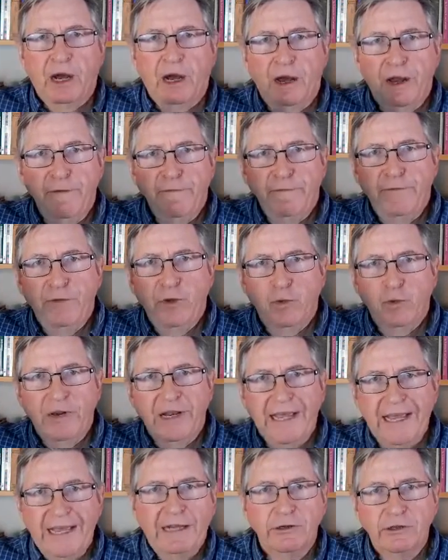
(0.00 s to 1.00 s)
I feel
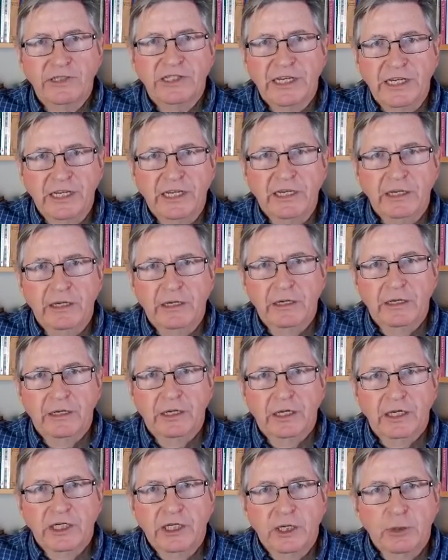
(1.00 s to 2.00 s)
lousy
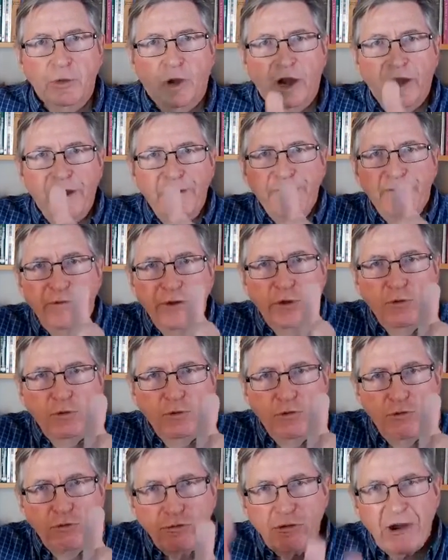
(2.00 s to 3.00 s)
to I feel
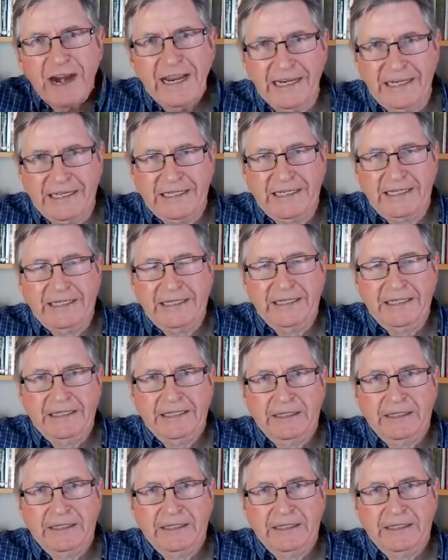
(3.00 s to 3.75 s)
great.